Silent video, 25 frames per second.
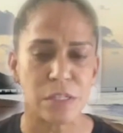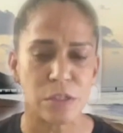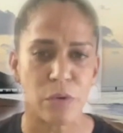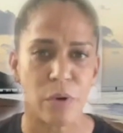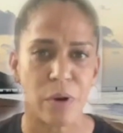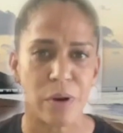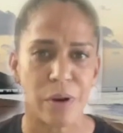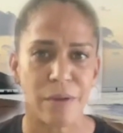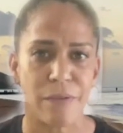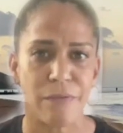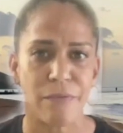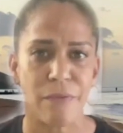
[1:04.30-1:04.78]

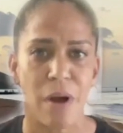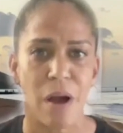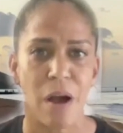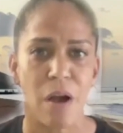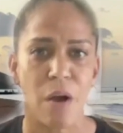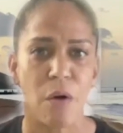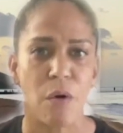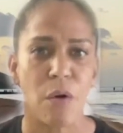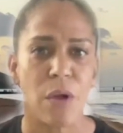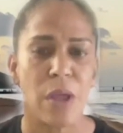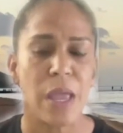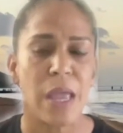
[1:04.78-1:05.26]
credit
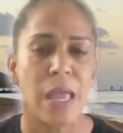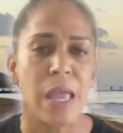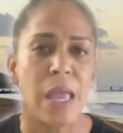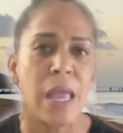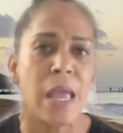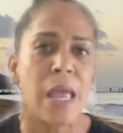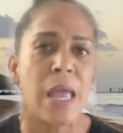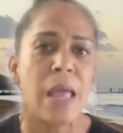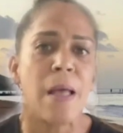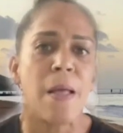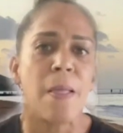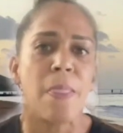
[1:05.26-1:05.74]
file,
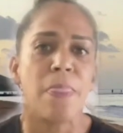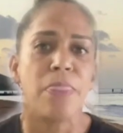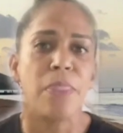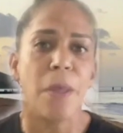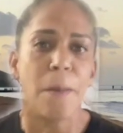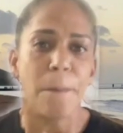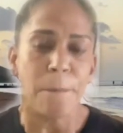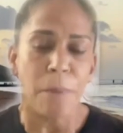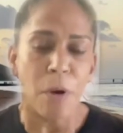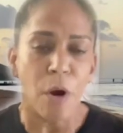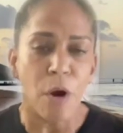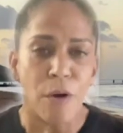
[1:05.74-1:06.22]
the
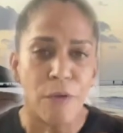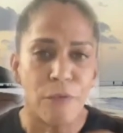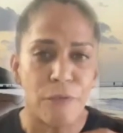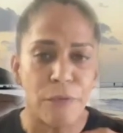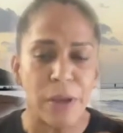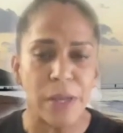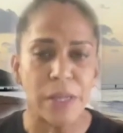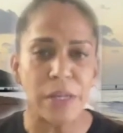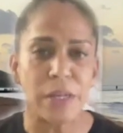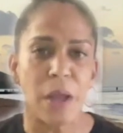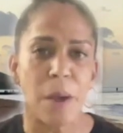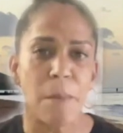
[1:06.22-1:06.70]

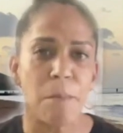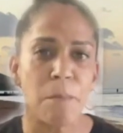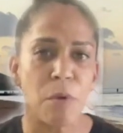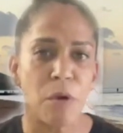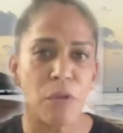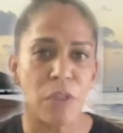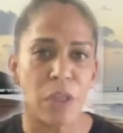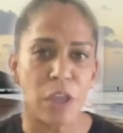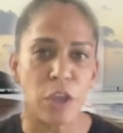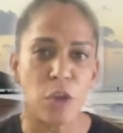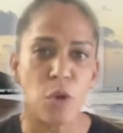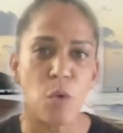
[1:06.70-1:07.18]
perfect number
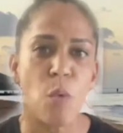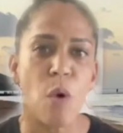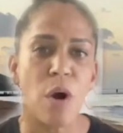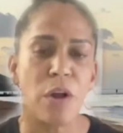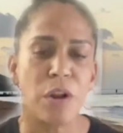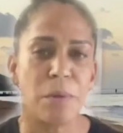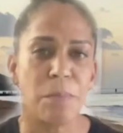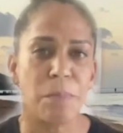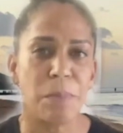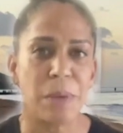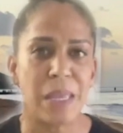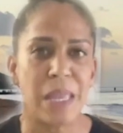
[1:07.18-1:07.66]
that you want
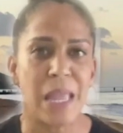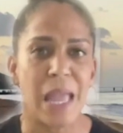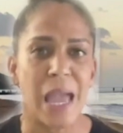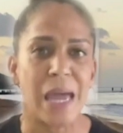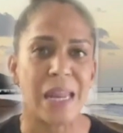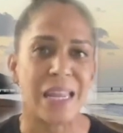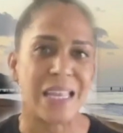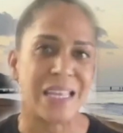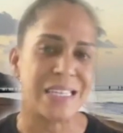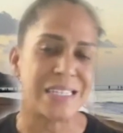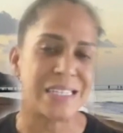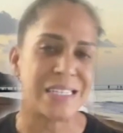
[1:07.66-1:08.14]
to be
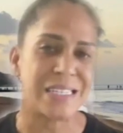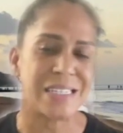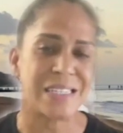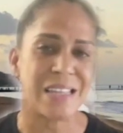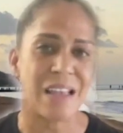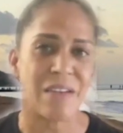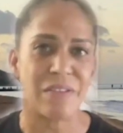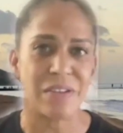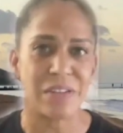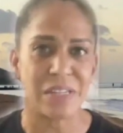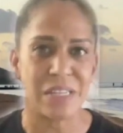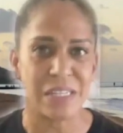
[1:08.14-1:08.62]
at is
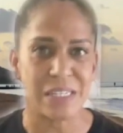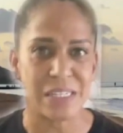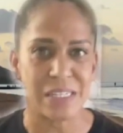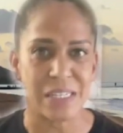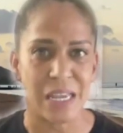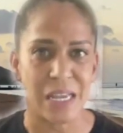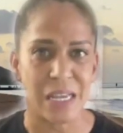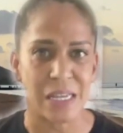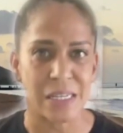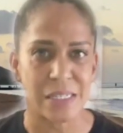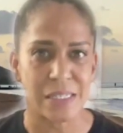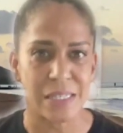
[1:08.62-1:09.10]

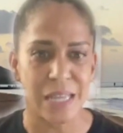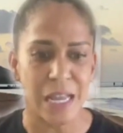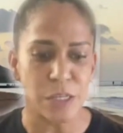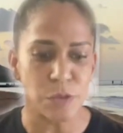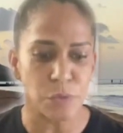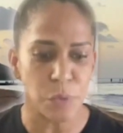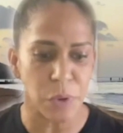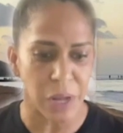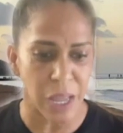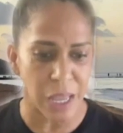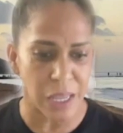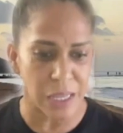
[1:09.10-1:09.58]
76. That's
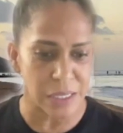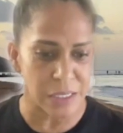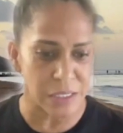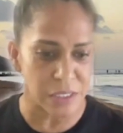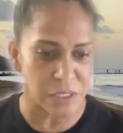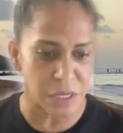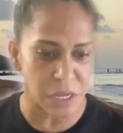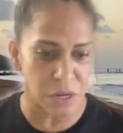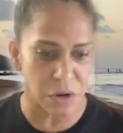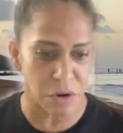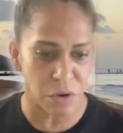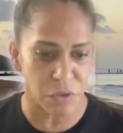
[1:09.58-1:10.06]
what I
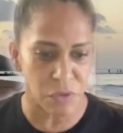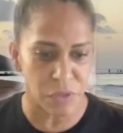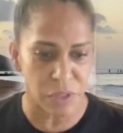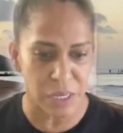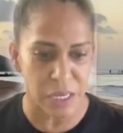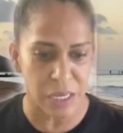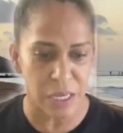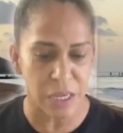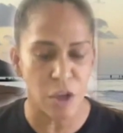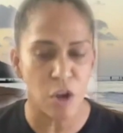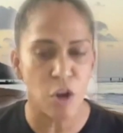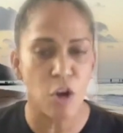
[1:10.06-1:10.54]
consider
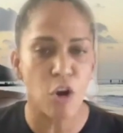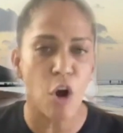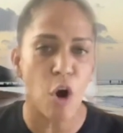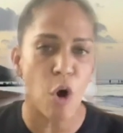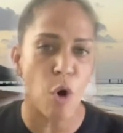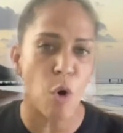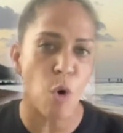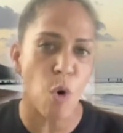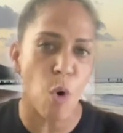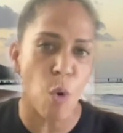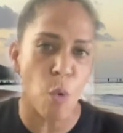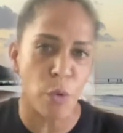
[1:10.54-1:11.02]
the
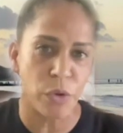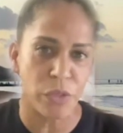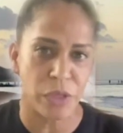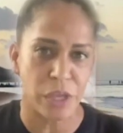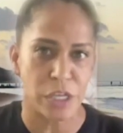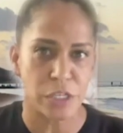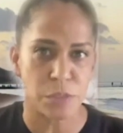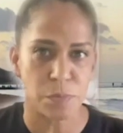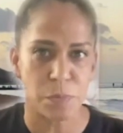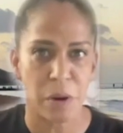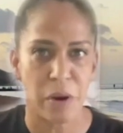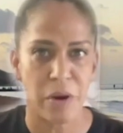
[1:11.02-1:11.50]
goal with
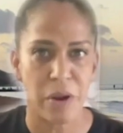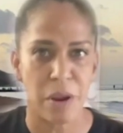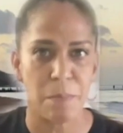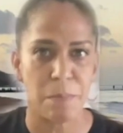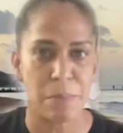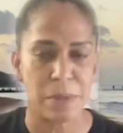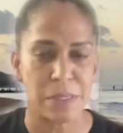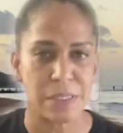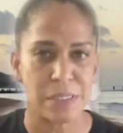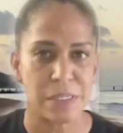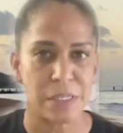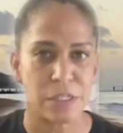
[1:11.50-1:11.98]
Experian
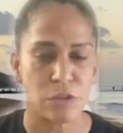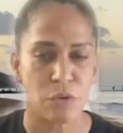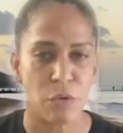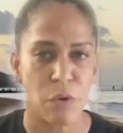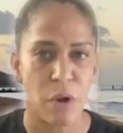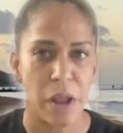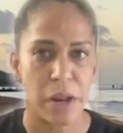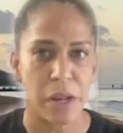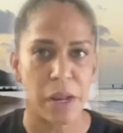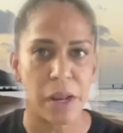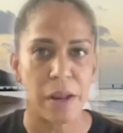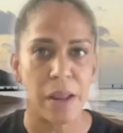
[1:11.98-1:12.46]
business
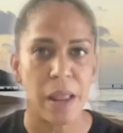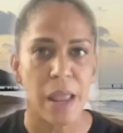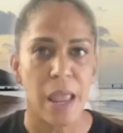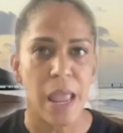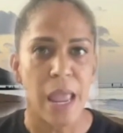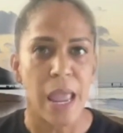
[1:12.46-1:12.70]
credit.